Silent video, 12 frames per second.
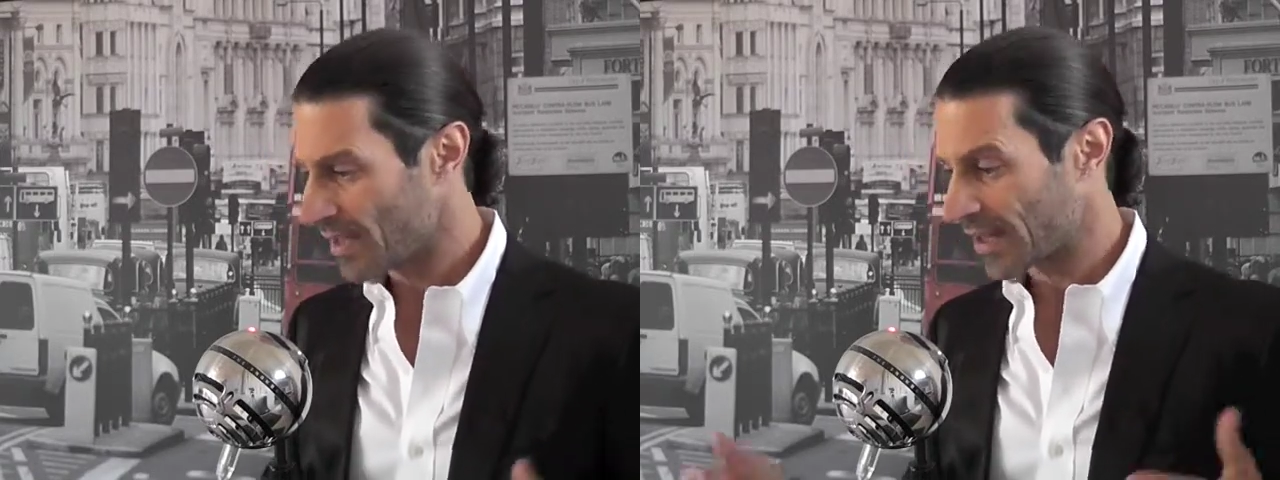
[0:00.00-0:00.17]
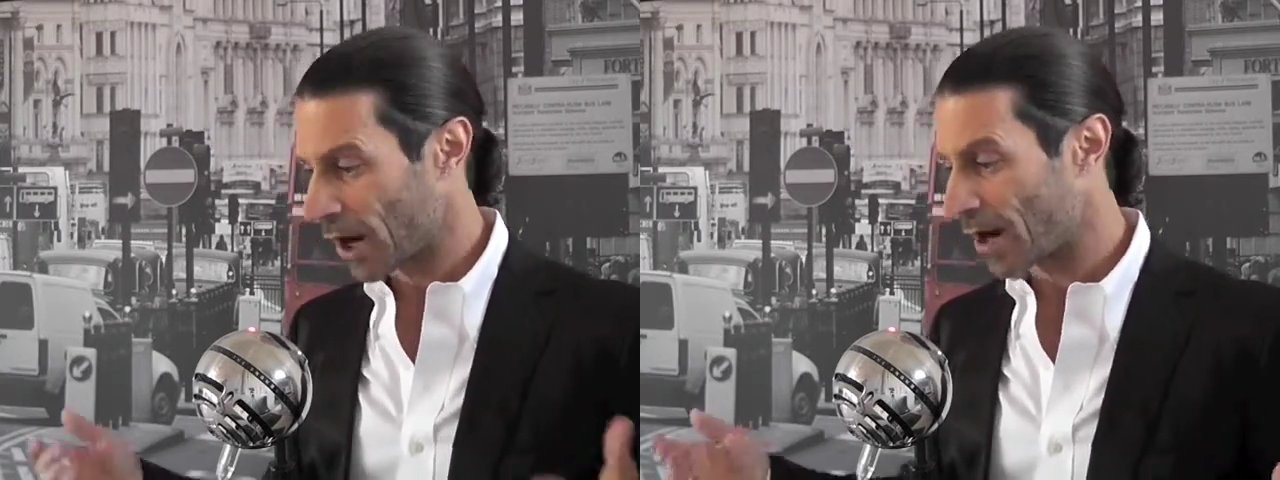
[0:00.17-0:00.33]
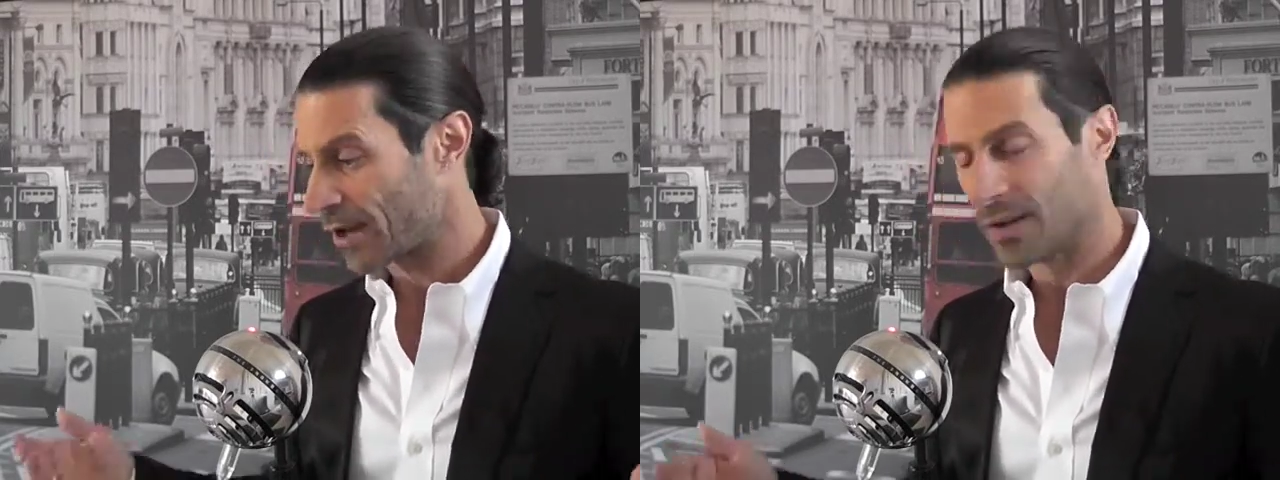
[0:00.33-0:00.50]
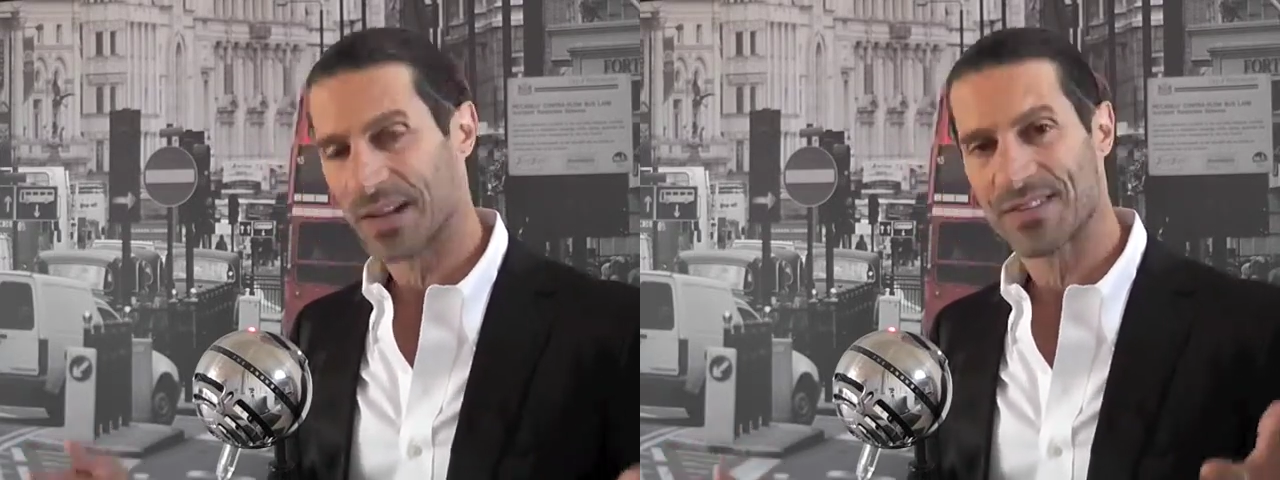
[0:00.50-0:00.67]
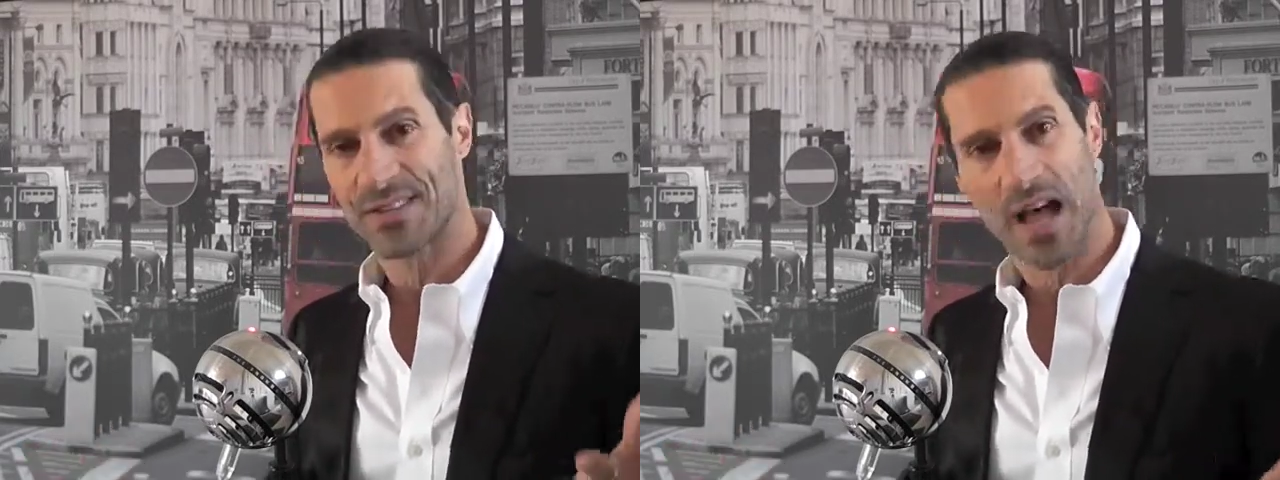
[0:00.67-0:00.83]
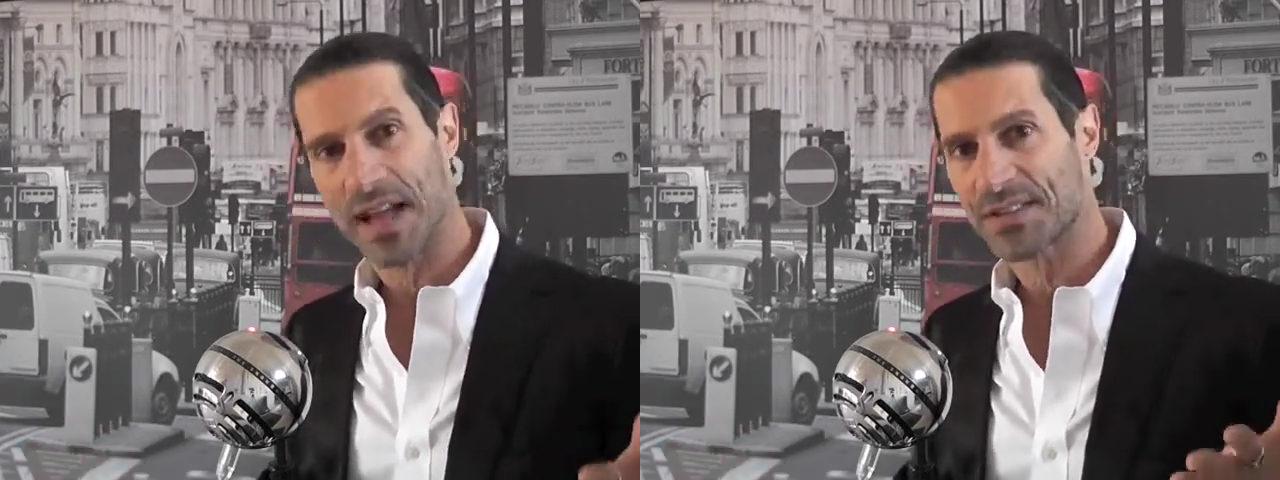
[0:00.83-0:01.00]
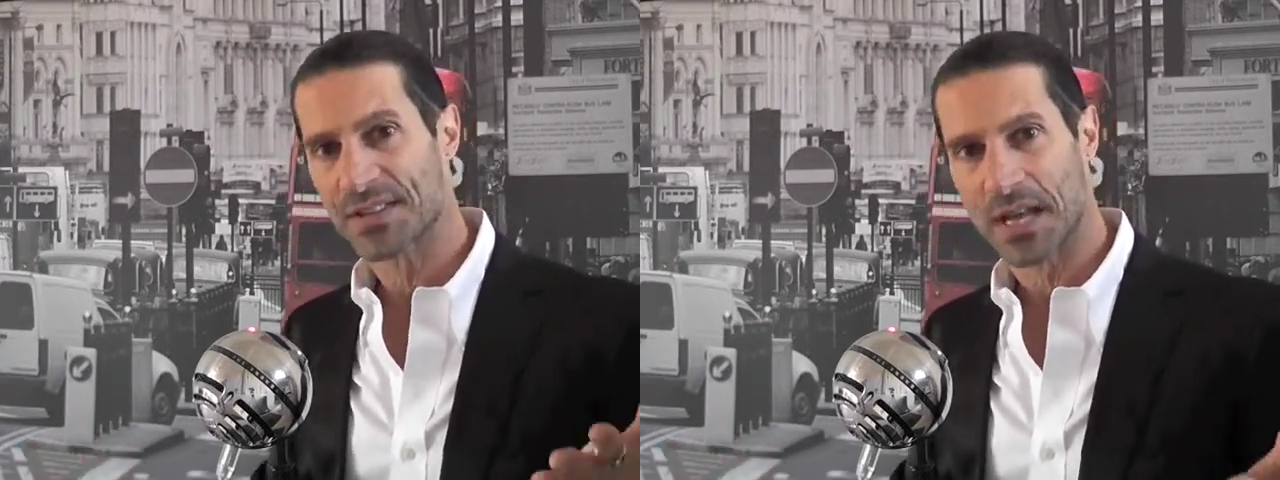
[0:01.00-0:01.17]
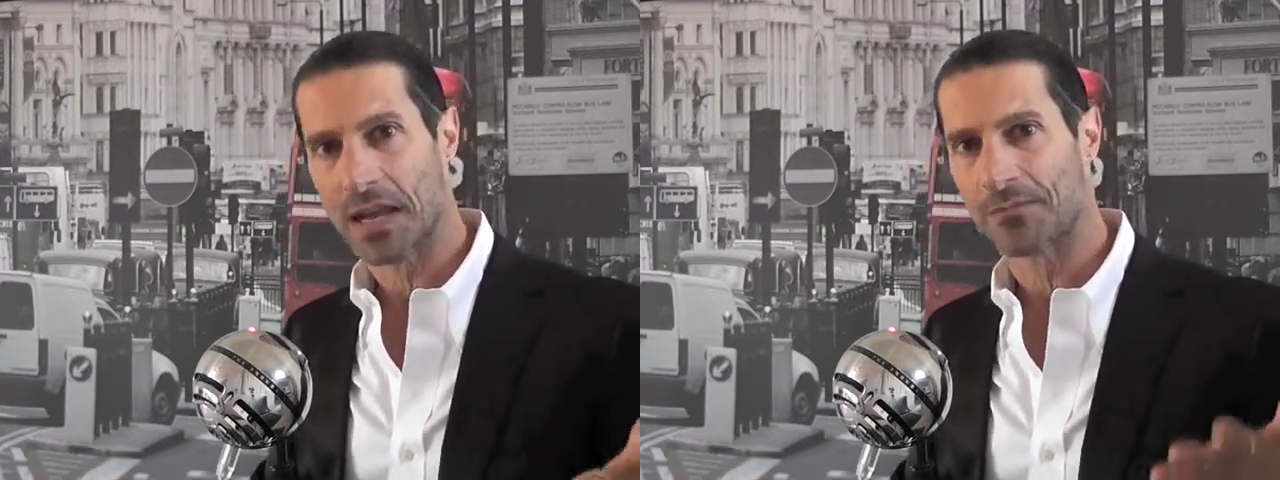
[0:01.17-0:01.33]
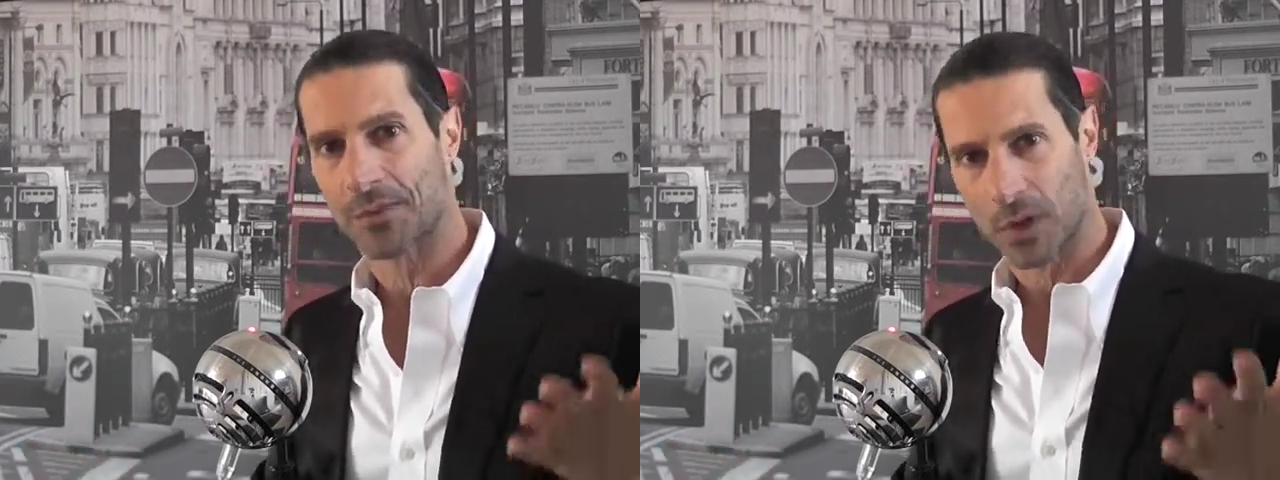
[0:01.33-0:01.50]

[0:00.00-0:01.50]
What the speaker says: that argued it's not safe